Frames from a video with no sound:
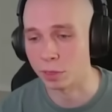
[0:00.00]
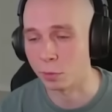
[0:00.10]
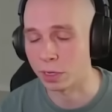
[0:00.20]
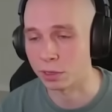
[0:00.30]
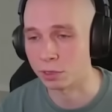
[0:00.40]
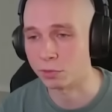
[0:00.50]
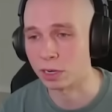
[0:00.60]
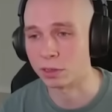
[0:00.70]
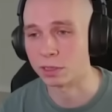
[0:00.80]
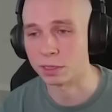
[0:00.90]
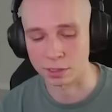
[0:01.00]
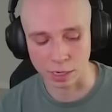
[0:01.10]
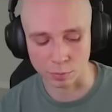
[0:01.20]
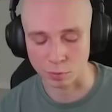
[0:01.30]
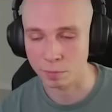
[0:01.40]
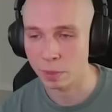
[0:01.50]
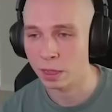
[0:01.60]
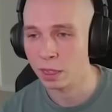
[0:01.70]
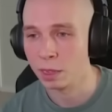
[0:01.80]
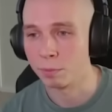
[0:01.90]
winning this round in this example.
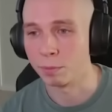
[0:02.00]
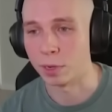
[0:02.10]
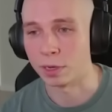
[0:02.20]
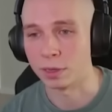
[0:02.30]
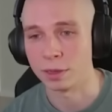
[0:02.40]
But